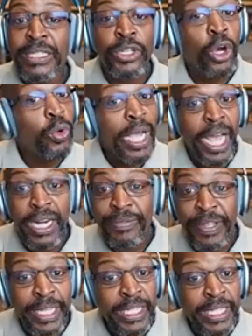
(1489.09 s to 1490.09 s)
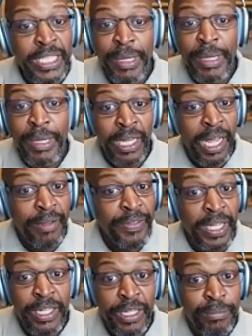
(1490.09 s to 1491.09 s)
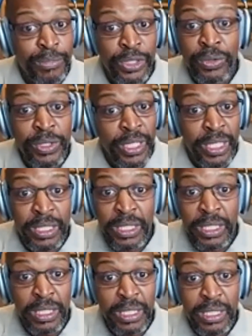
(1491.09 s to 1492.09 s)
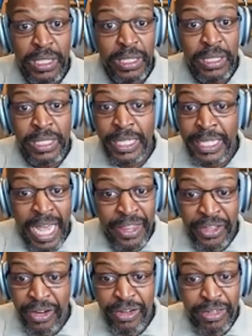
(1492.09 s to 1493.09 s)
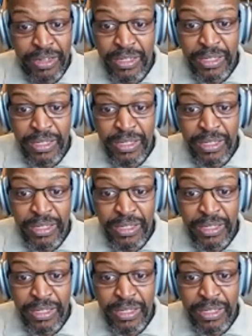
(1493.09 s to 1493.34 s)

no kind of intimate, loving communion together.